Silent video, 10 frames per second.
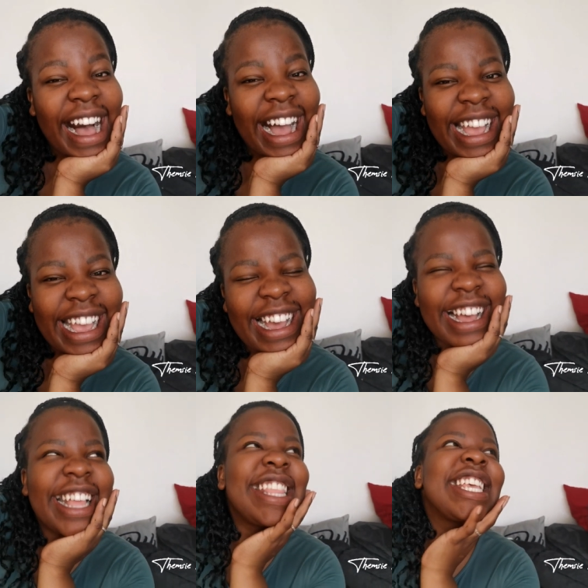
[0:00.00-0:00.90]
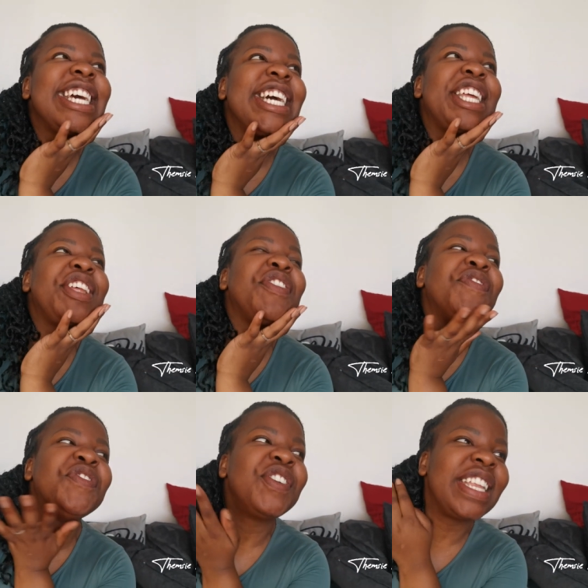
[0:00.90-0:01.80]
Hi guys, good
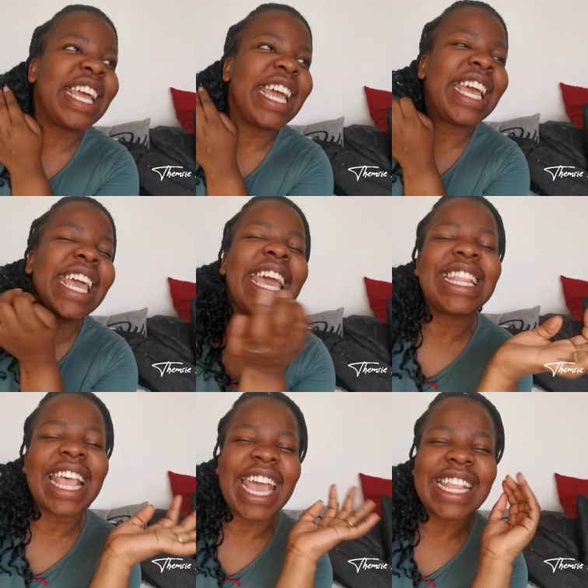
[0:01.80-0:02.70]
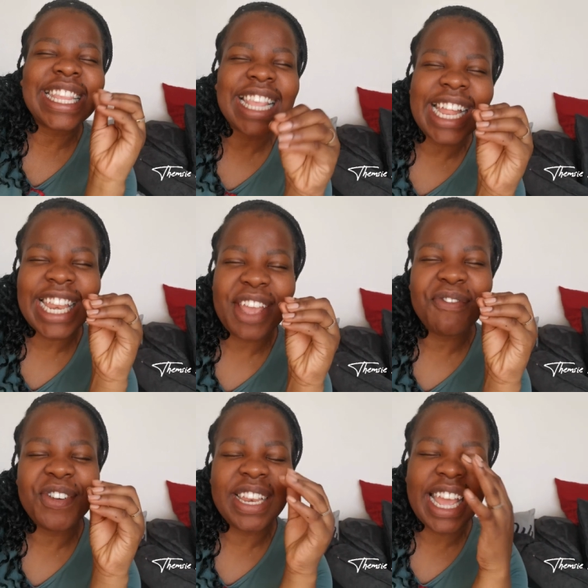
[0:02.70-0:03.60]
morning. It's a Sunday
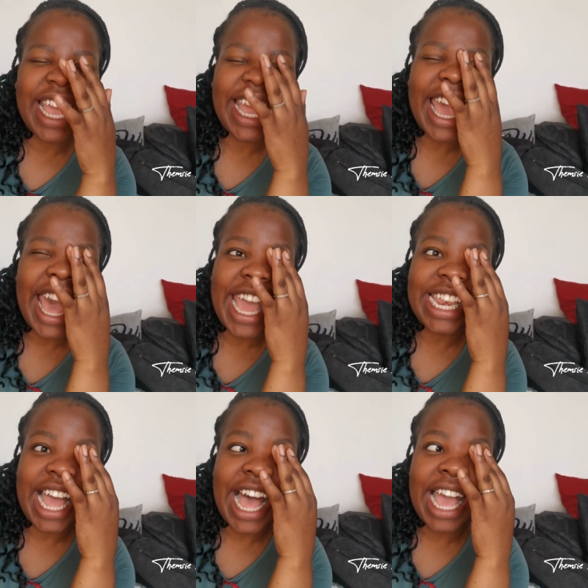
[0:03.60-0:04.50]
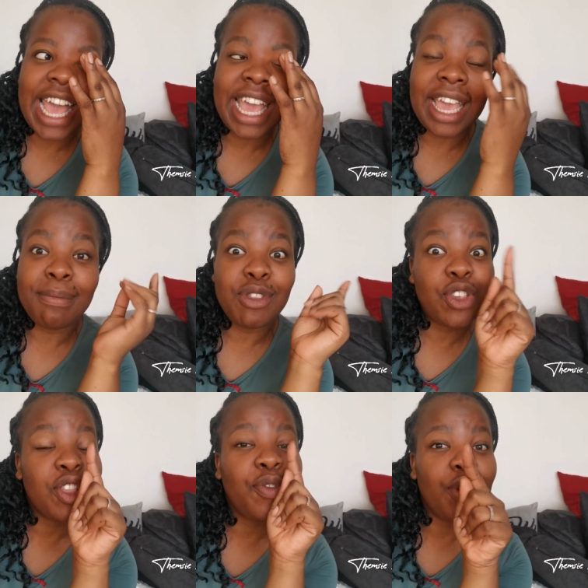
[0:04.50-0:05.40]
morning, and I'm
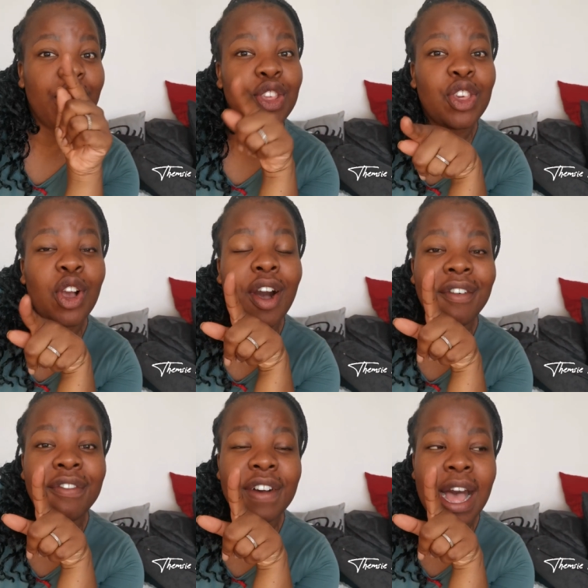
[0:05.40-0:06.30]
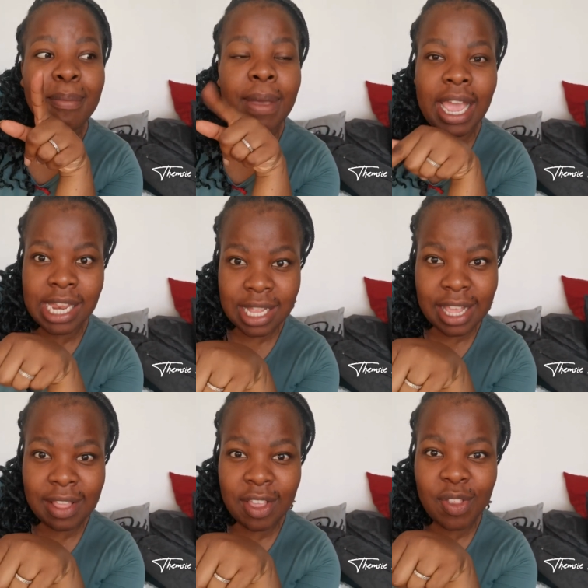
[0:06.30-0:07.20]
just finishing off um,
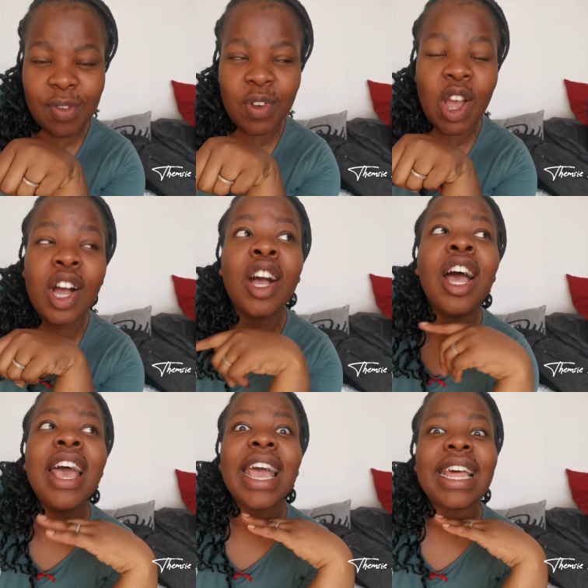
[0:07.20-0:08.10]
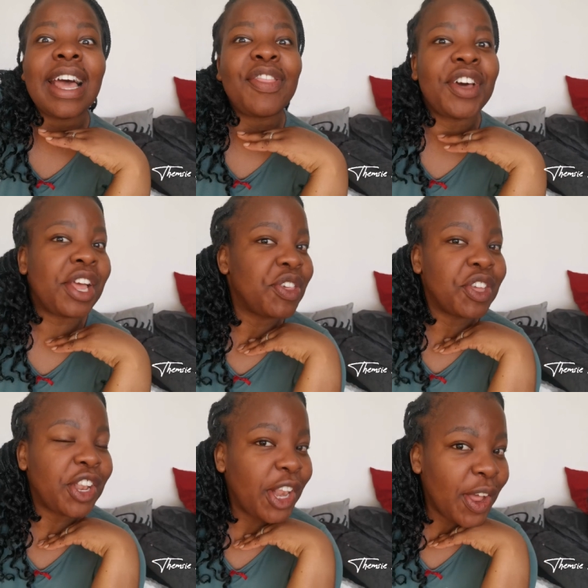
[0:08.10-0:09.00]
editing this vlog, and I thought I
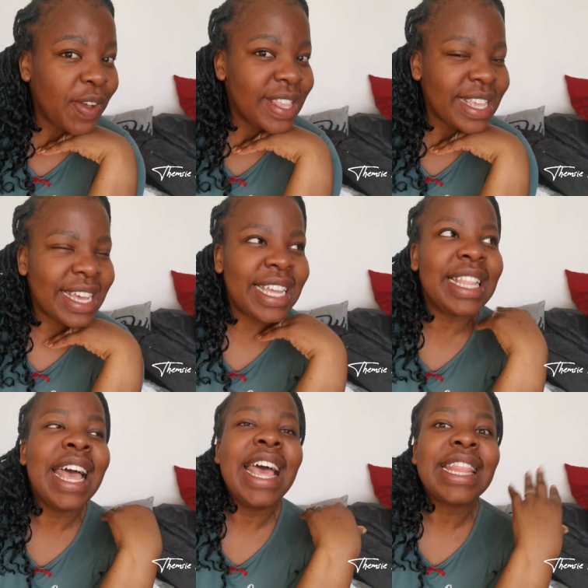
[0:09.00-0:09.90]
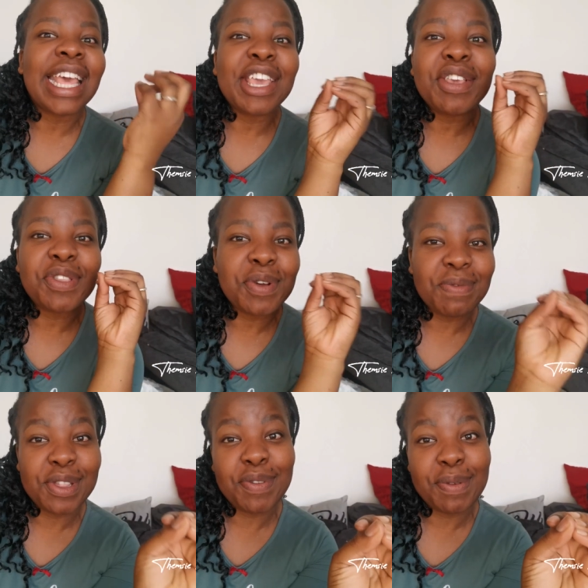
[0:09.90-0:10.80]
should close it. Thank you so
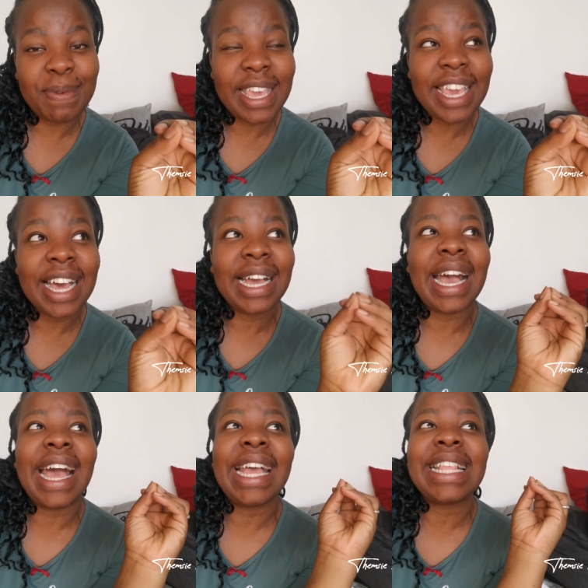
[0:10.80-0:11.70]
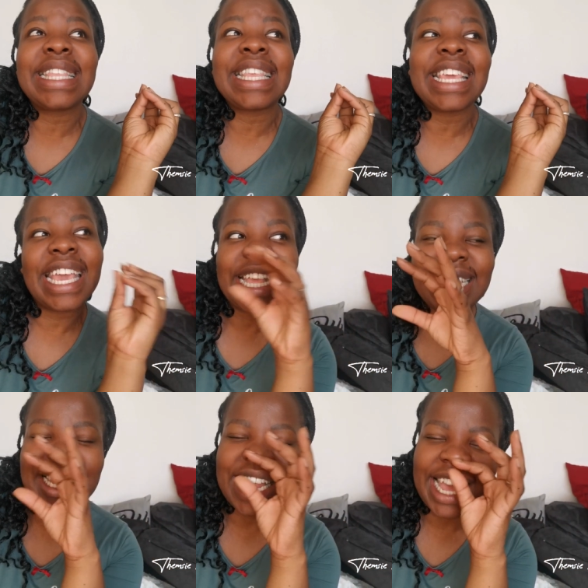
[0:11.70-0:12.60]
much for being here, guys.
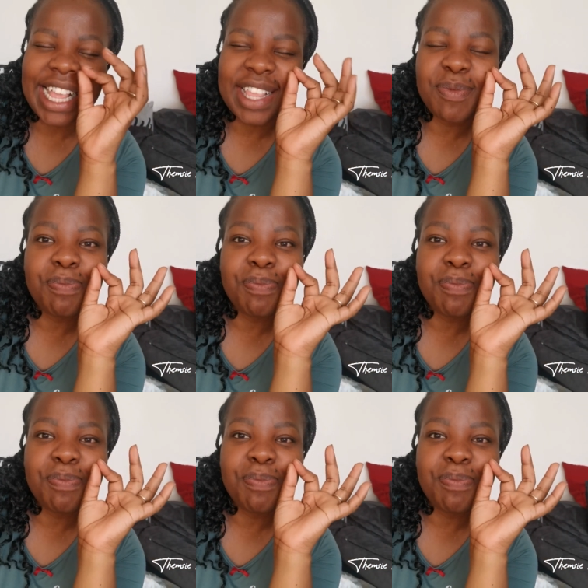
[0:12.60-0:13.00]
Yesterday's